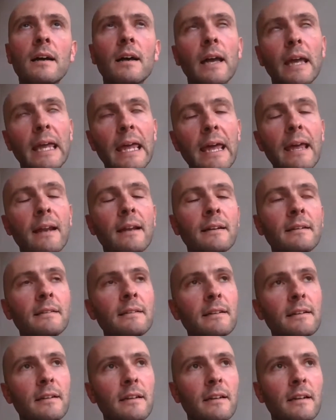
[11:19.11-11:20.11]

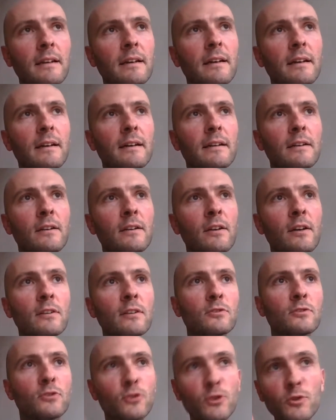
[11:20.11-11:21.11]
Again, not
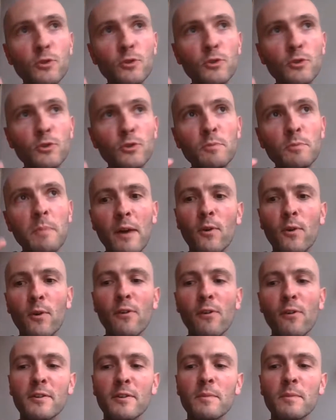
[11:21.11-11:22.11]
to toot my
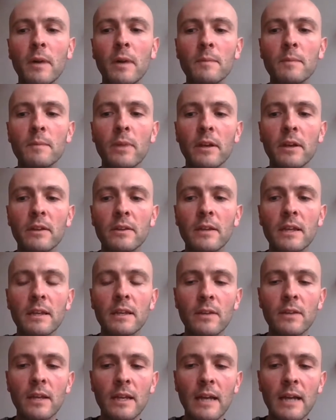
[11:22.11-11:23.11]
own horn here, but
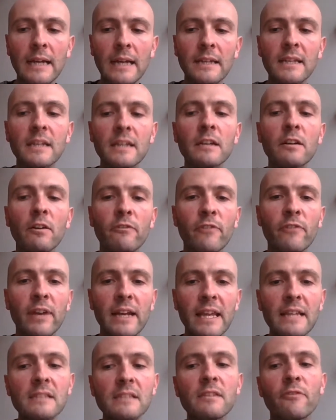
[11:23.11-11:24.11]
the idea
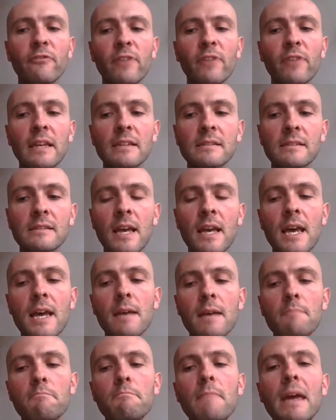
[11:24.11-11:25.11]
of an interface
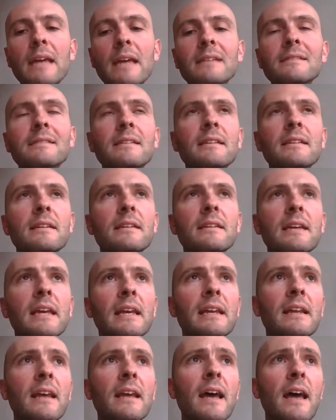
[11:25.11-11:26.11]
makes
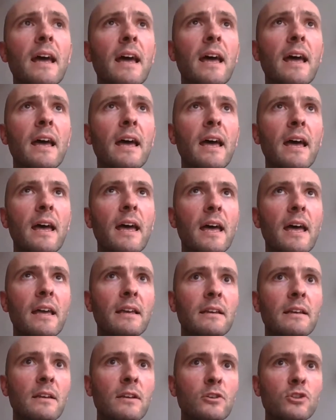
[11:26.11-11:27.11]

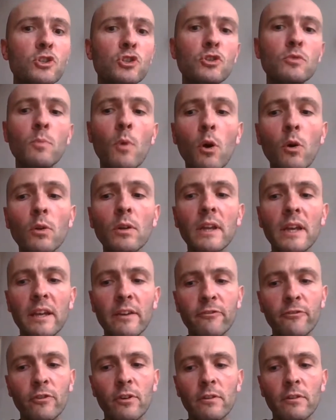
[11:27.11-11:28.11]
small
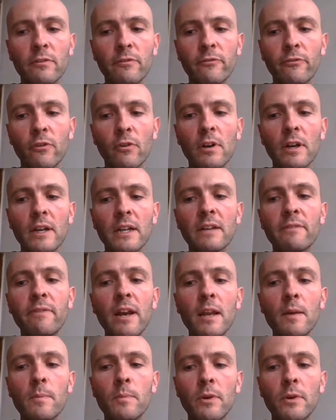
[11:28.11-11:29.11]
effort for a
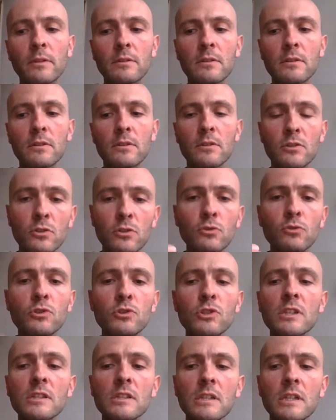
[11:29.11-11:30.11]
developer. You
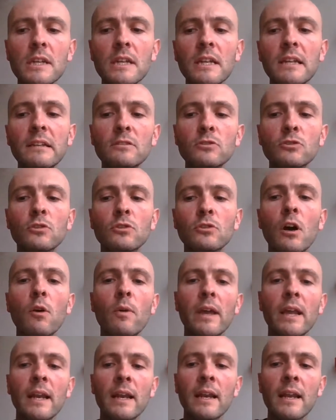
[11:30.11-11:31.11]
just need to go
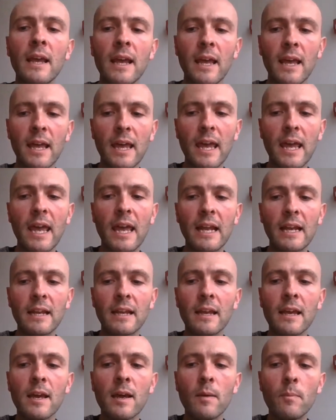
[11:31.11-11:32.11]
in
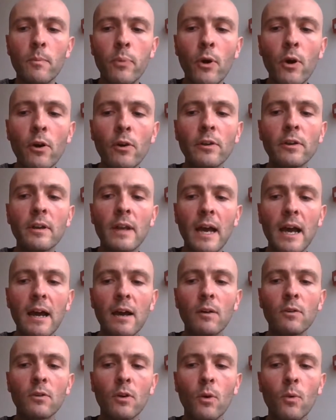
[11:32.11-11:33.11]
and
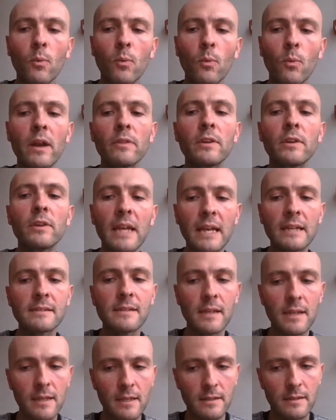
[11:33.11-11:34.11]
point out where
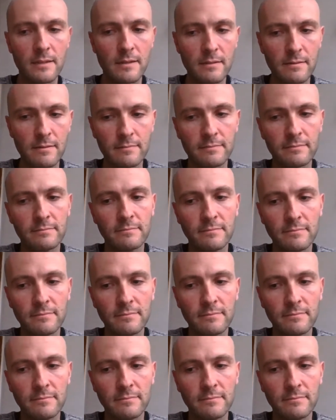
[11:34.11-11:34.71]
the data is.